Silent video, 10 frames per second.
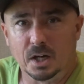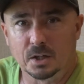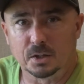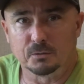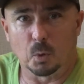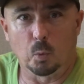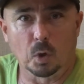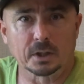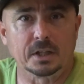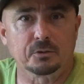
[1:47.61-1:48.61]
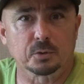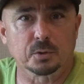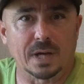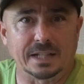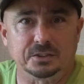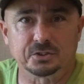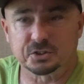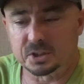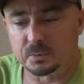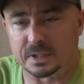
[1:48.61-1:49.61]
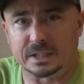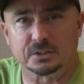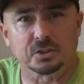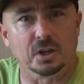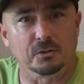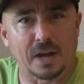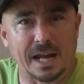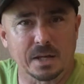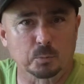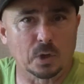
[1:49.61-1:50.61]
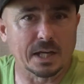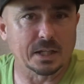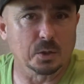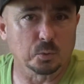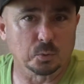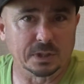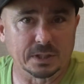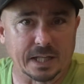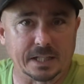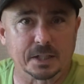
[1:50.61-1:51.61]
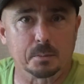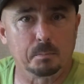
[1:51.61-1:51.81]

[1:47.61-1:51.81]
of working through a series of ham radio related